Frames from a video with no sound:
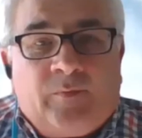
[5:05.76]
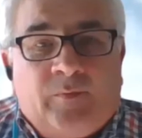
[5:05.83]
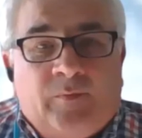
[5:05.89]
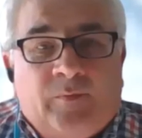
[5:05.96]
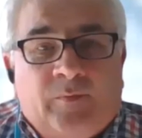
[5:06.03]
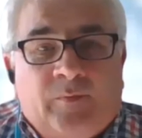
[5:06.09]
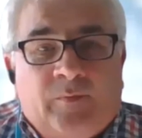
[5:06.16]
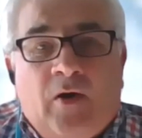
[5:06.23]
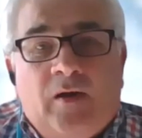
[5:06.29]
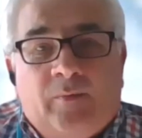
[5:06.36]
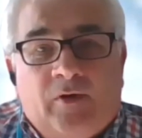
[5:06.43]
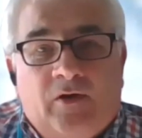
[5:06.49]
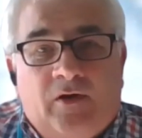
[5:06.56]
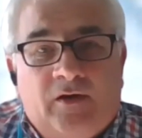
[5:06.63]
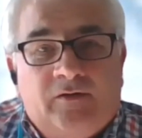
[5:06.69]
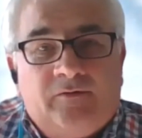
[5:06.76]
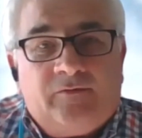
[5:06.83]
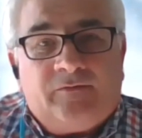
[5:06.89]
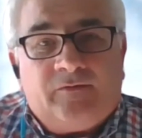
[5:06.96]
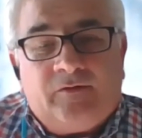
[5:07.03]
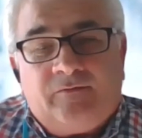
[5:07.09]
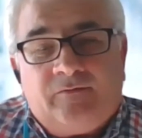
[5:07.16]
already got a pipeline
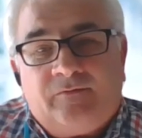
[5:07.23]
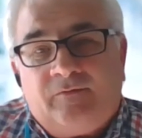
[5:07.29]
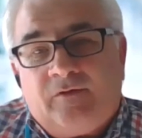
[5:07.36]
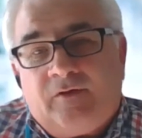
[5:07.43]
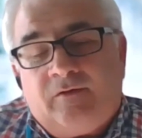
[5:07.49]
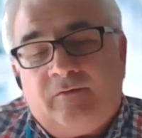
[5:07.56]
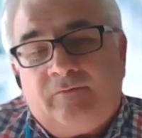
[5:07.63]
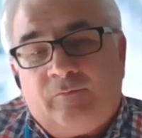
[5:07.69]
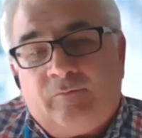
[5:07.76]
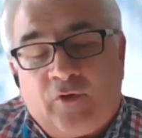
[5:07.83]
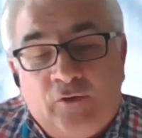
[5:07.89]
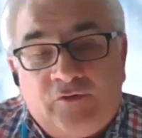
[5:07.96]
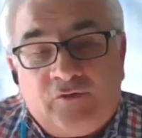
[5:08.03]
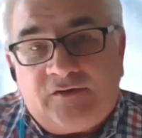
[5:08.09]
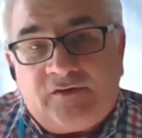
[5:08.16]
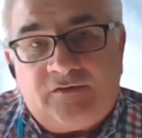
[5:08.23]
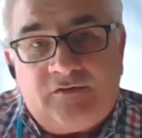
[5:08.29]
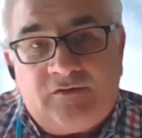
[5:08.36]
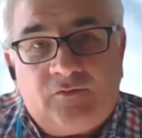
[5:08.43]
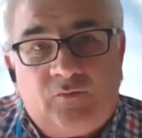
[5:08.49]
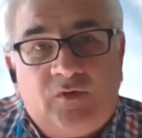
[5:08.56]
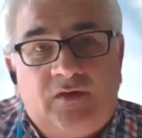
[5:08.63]
of
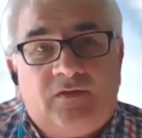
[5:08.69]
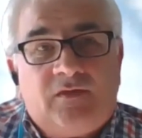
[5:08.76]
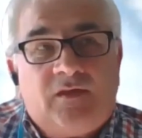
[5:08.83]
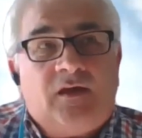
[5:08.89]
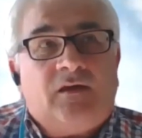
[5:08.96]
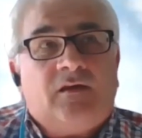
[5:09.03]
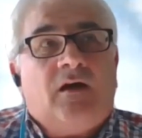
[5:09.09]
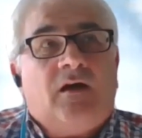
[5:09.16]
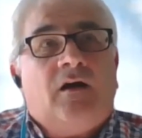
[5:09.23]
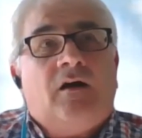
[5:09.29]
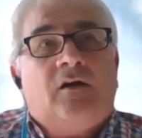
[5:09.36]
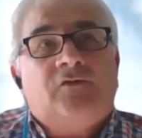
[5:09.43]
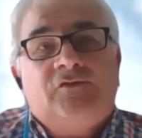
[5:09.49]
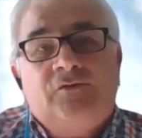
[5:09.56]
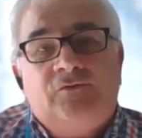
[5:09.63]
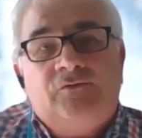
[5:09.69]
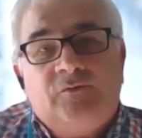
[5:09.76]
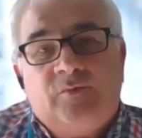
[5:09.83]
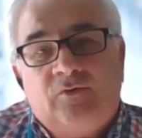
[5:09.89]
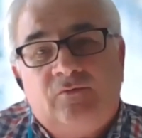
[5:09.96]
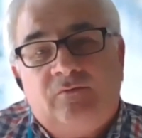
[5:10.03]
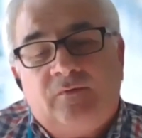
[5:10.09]
processes that we think are
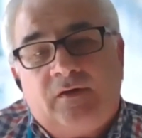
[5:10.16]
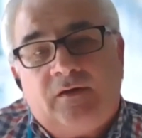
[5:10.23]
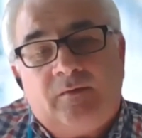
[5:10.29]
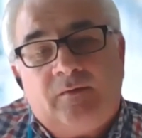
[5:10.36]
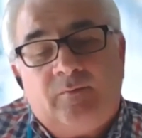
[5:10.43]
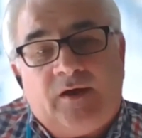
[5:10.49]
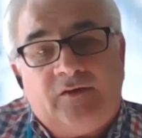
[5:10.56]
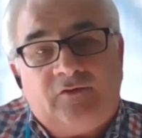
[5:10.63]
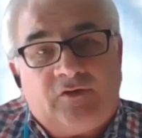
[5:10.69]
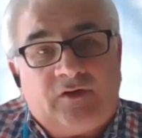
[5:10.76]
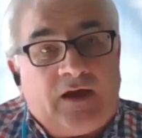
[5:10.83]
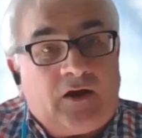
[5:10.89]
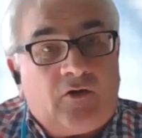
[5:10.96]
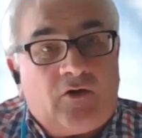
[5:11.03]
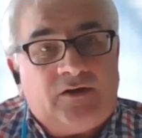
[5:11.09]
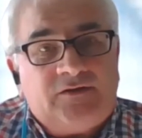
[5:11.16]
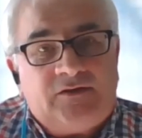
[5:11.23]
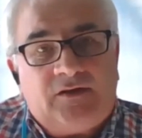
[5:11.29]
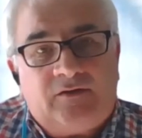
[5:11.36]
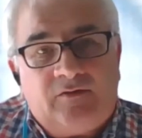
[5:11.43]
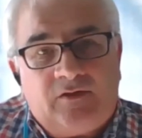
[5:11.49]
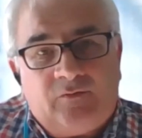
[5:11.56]
suitable based on our
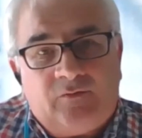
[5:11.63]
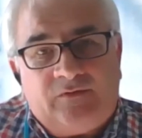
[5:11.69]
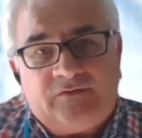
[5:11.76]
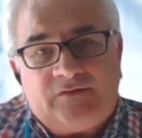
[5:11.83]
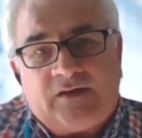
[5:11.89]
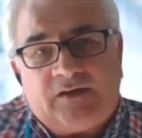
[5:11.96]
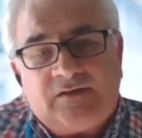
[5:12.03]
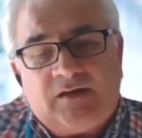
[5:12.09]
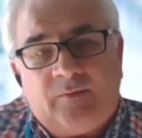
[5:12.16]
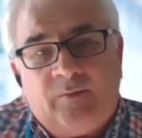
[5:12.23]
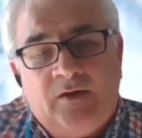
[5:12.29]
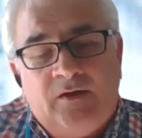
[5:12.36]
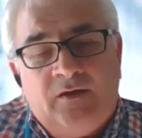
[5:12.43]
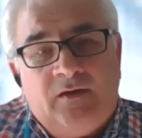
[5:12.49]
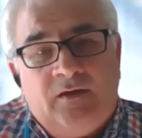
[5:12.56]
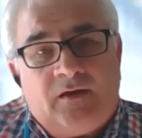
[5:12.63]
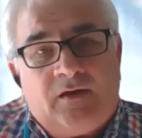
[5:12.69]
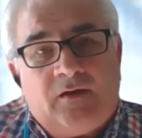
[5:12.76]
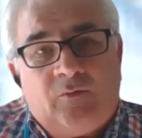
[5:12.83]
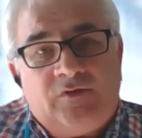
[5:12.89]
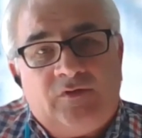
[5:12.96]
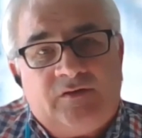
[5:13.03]
criteria that we've set up
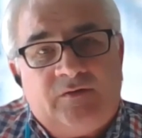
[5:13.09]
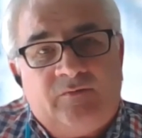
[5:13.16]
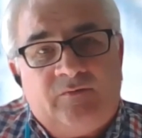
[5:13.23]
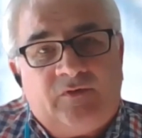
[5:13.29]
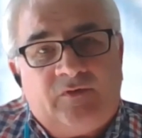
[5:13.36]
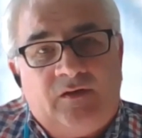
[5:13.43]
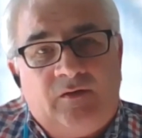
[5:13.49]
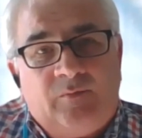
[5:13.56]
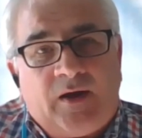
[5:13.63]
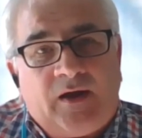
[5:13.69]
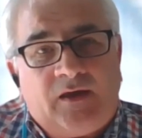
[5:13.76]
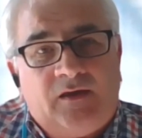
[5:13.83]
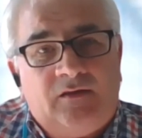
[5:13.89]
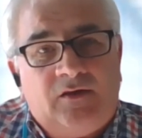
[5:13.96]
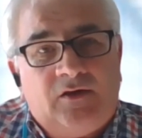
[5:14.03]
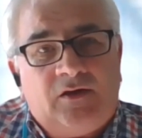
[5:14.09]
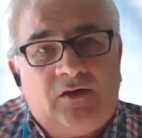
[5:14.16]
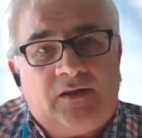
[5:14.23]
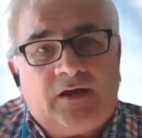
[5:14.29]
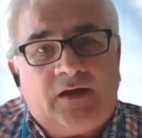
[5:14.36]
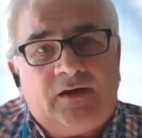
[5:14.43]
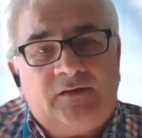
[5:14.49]
with Symphony back in the
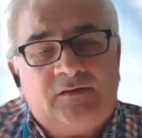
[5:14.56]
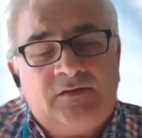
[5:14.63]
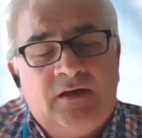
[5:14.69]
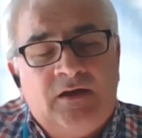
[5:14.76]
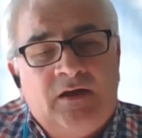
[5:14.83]
early days.